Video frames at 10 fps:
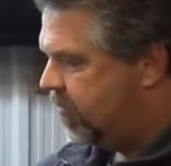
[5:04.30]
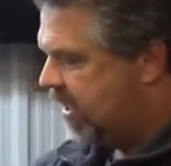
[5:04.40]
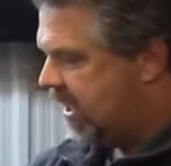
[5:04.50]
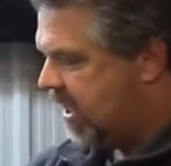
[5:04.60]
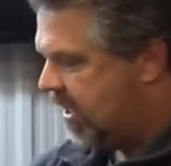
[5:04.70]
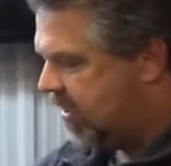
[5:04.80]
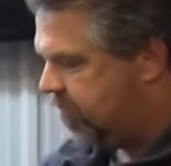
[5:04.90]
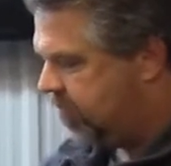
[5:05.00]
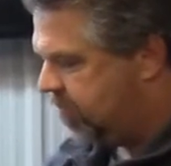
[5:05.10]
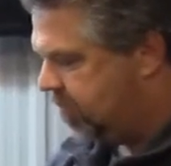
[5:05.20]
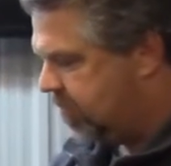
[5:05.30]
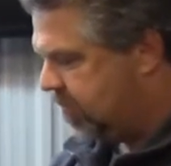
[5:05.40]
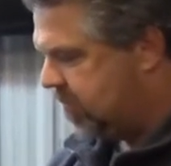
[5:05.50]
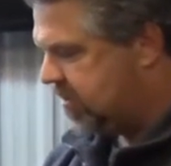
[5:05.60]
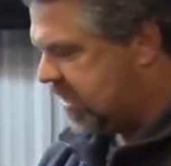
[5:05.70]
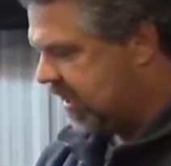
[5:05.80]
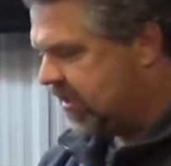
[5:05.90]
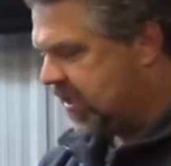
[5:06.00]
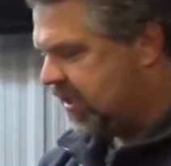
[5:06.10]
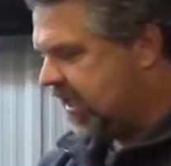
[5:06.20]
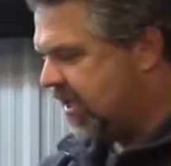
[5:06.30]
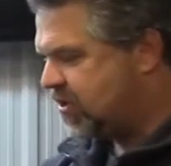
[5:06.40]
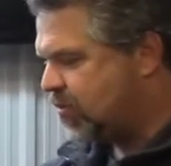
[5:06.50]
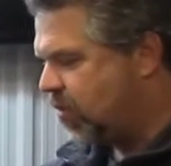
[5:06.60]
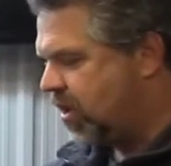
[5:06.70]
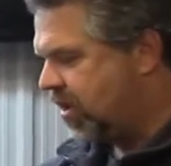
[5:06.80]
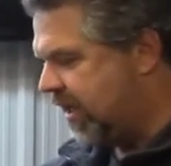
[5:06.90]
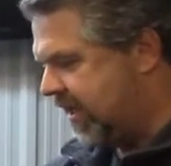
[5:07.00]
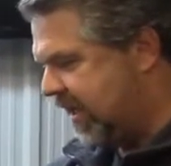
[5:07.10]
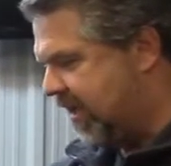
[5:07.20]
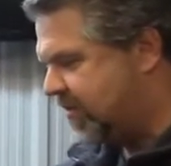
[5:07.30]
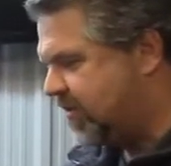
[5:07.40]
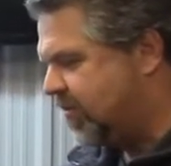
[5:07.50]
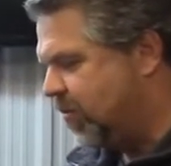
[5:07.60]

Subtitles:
they kind of take the guesswork, I guess.